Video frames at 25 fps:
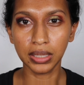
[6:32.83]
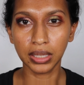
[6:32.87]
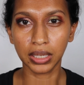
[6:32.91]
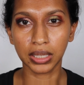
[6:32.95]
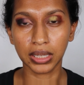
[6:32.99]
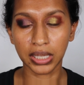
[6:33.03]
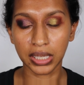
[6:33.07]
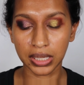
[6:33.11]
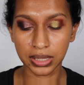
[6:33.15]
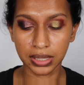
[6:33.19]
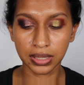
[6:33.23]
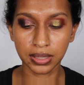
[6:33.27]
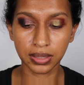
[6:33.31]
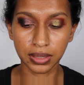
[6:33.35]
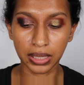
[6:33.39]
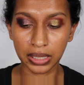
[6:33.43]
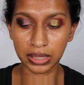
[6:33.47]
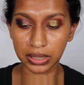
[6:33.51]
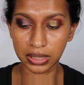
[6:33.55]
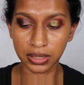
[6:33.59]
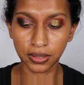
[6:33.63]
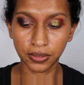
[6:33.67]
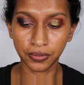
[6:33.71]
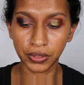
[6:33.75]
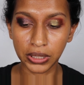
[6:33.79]
Like that's
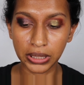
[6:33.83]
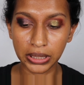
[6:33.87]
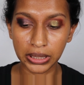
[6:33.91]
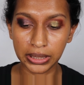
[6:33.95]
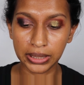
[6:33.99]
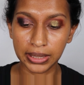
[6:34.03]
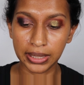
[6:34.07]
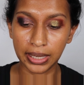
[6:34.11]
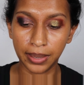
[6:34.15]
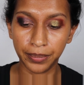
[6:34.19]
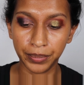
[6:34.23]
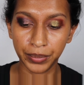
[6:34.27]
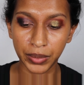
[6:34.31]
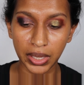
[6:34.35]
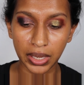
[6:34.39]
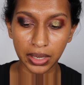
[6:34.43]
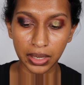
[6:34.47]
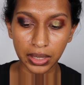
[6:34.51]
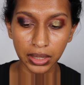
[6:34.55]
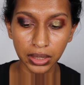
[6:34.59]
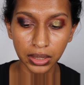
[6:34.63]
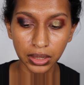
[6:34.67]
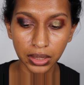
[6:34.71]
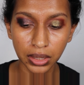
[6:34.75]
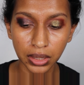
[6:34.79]
the feeling that I'm
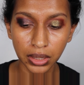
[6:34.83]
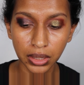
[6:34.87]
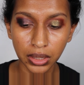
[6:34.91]
getting.